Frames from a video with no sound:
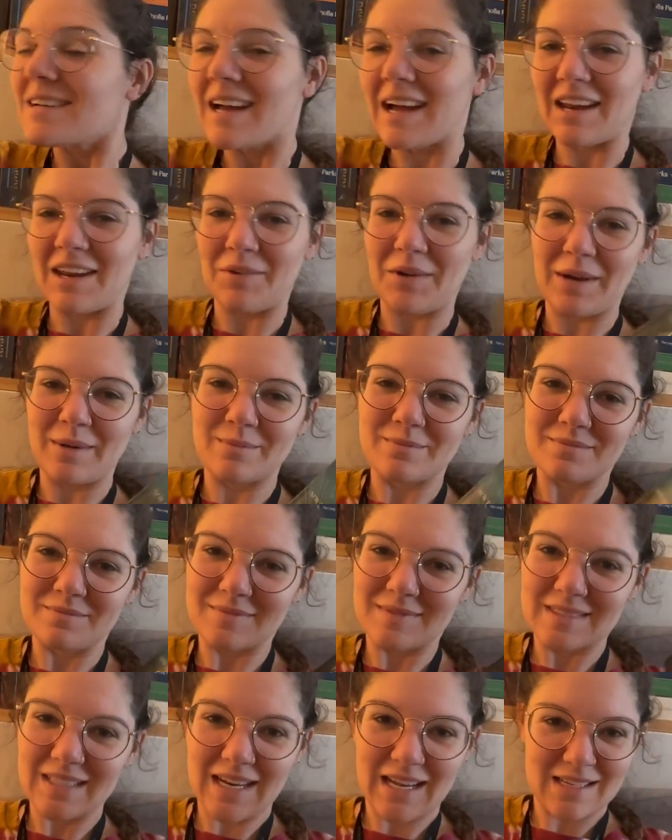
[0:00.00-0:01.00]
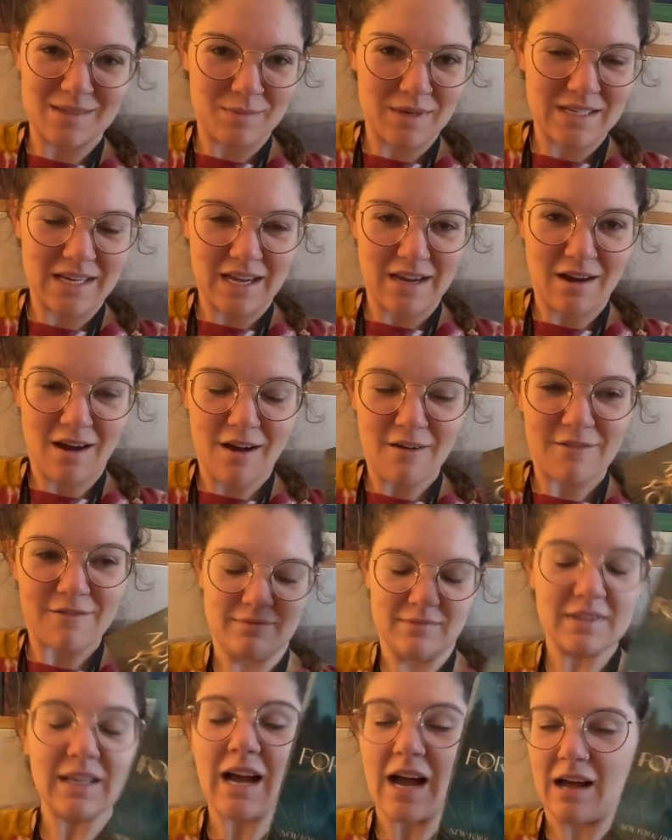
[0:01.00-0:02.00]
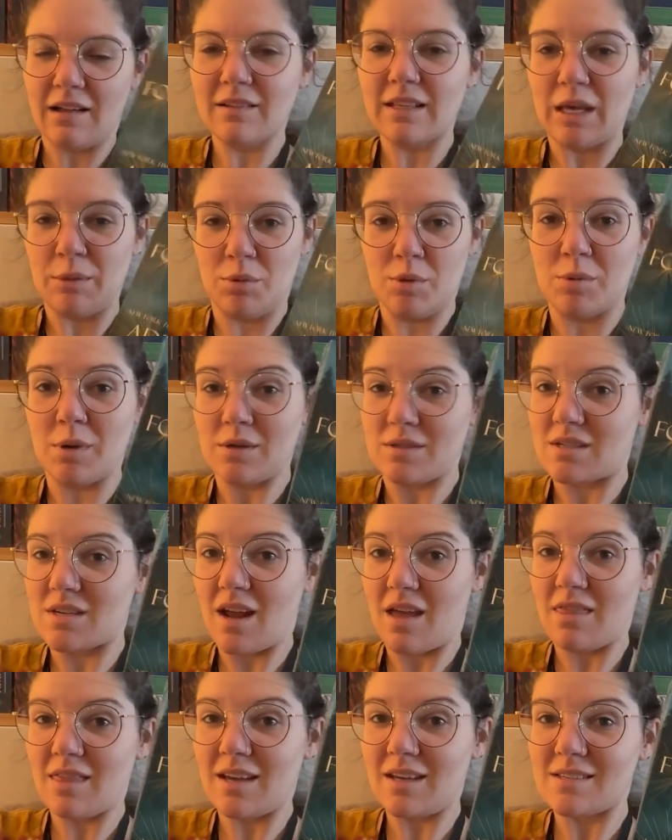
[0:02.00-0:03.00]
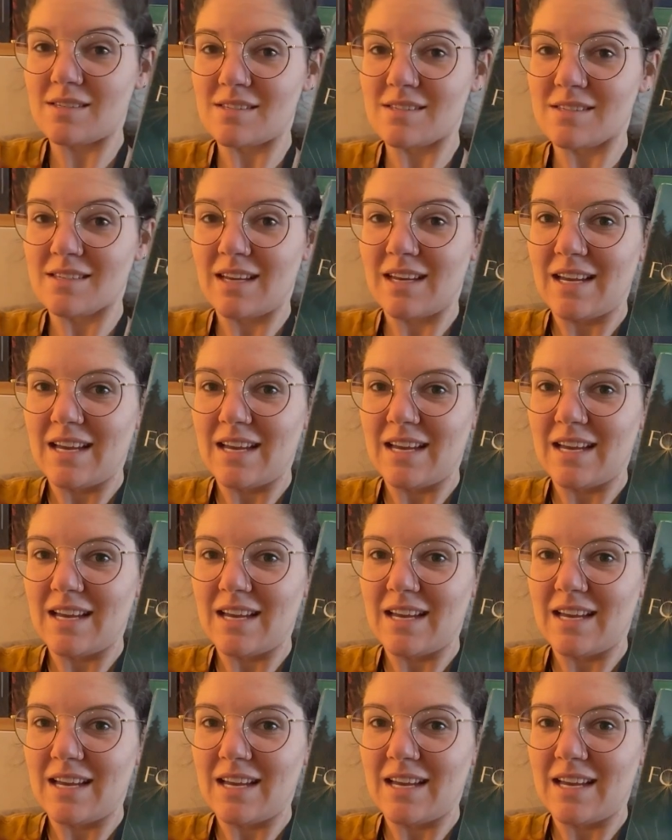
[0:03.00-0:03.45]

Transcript: Anyway, today's my day off. I'll keep you posted on this.